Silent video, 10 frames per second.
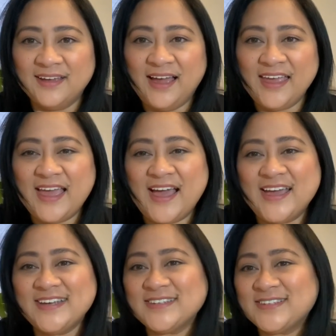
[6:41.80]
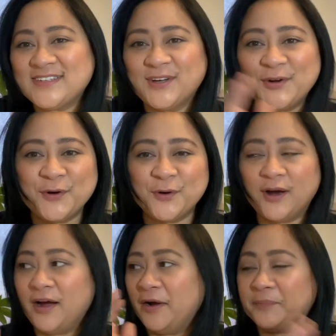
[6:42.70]
Hi guys,
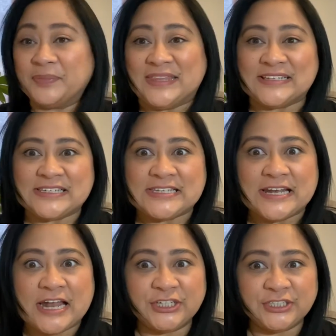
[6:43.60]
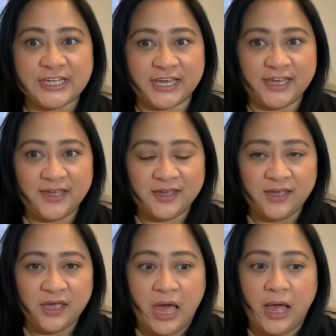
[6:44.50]
so this is another day.
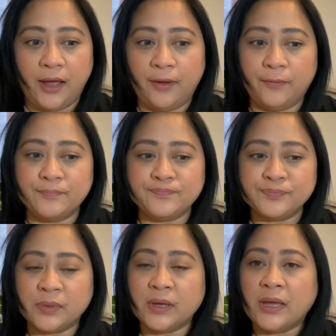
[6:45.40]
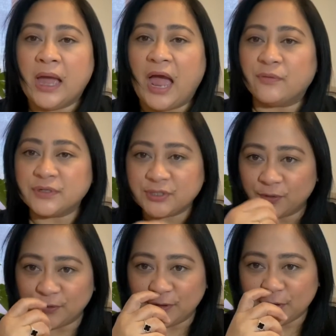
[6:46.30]
I was
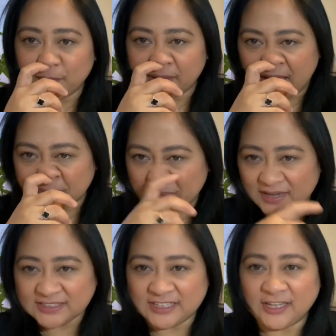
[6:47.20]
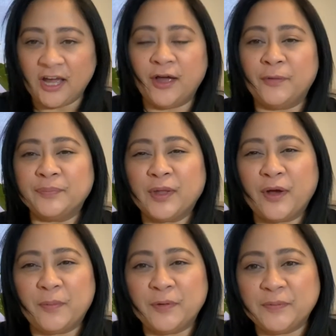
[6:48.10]
showing you my unboxing a
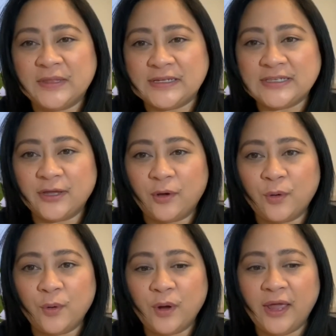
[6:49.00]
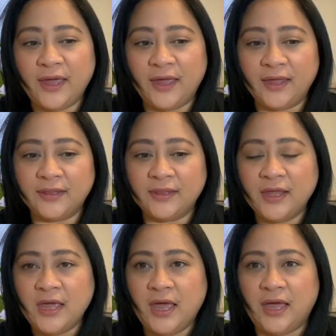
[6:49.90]
couple of days ago, and
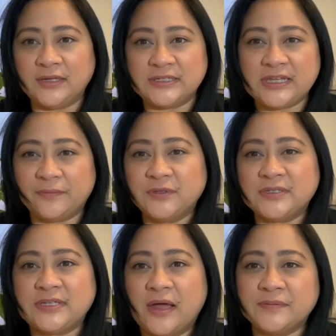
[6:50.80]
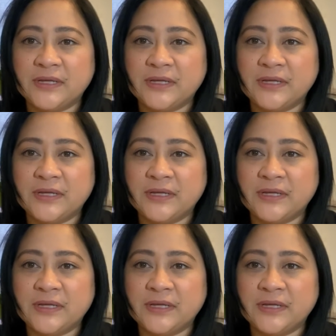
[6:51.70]
I just have to stop.